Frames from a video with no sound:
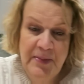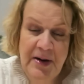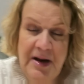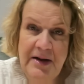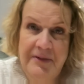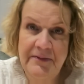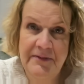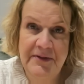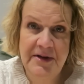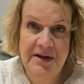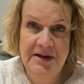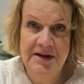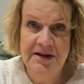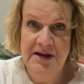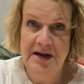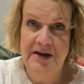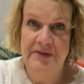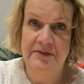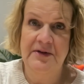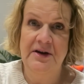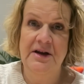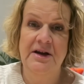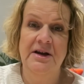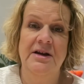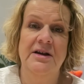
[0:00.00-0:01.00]
the plan for this
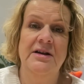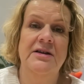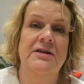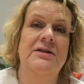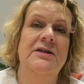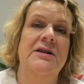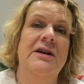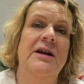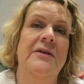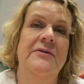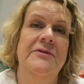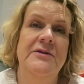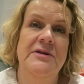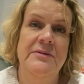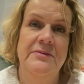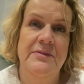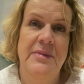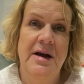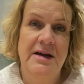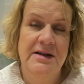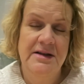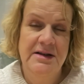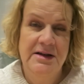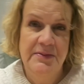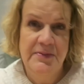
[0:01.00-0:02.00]
evening is to have some
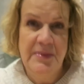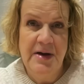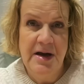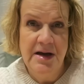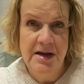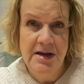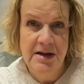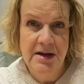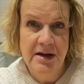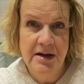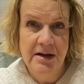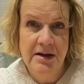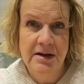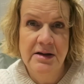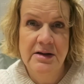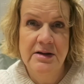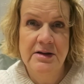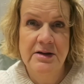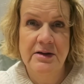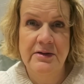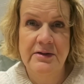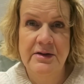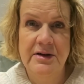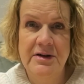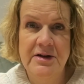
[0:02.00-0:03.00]
pasta bake.
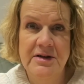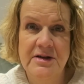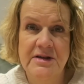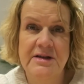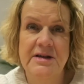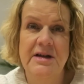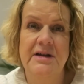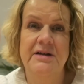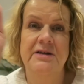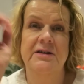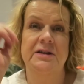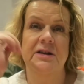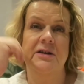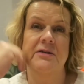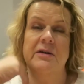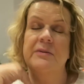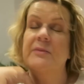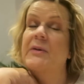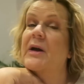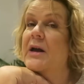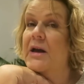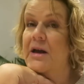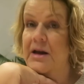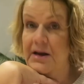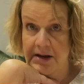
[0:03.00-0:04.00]
Sorry, I'm just standing you
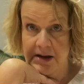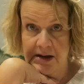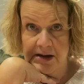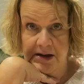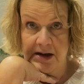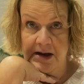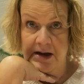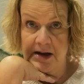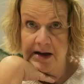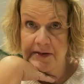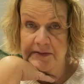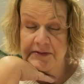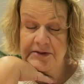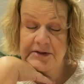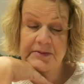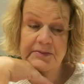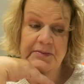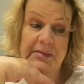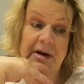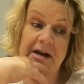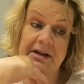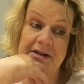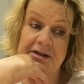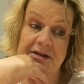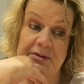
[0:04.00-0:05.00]
up. Yeah, have some
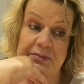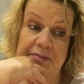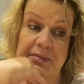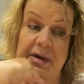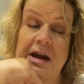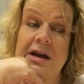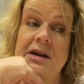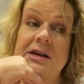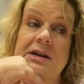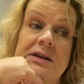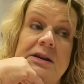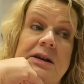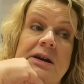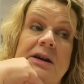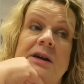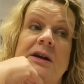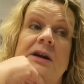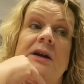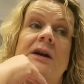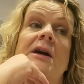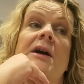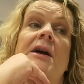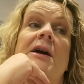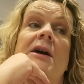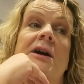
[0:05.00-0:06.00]
pasta bake.
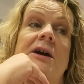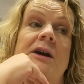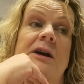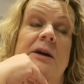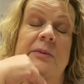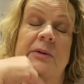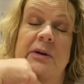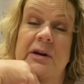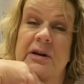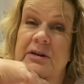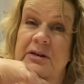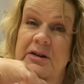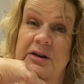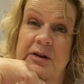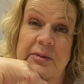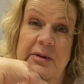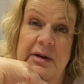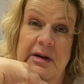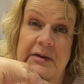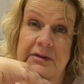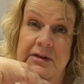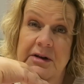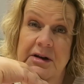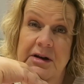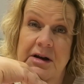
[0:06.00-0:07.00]
Um, I'm going to be
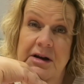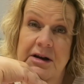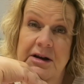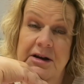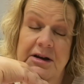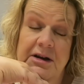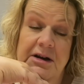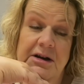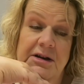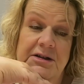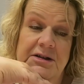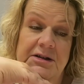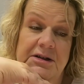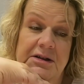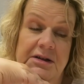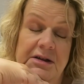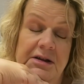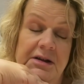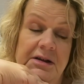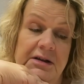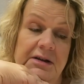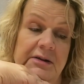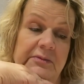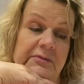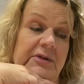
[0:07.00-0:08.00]
having an early night, I
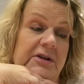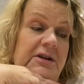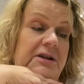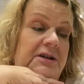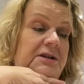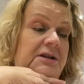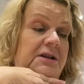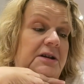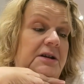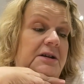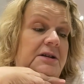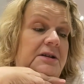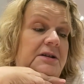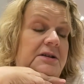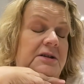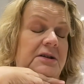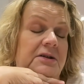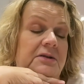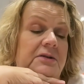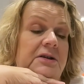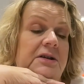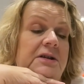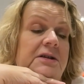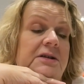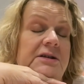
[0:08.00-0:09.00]
think. I'm really tired. It's
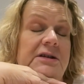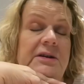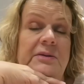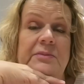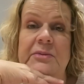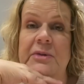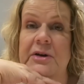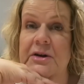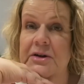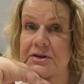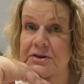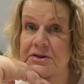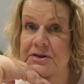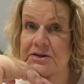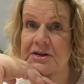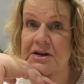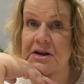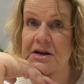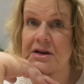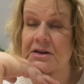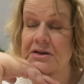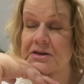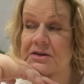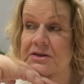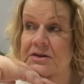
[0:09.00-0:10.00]
only ten past
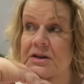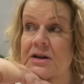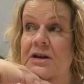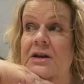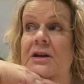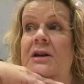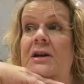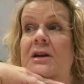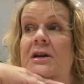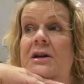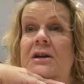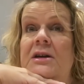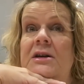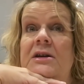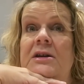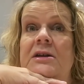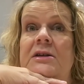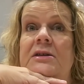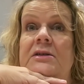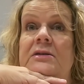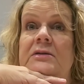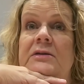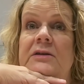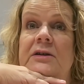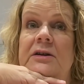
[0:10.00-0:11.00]
six.
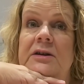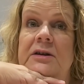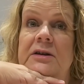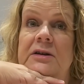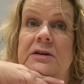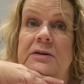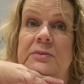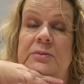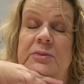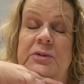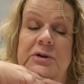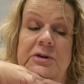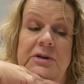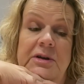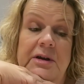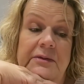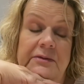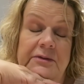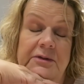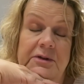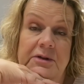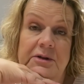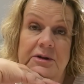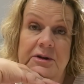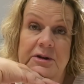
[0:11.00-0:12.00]
So I'm going to put the
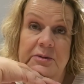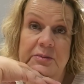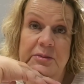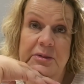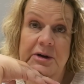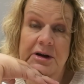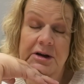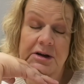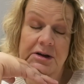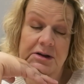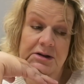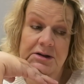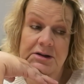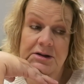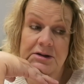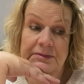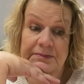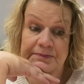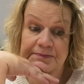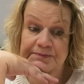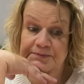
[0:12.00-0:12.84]
oven on in a minute,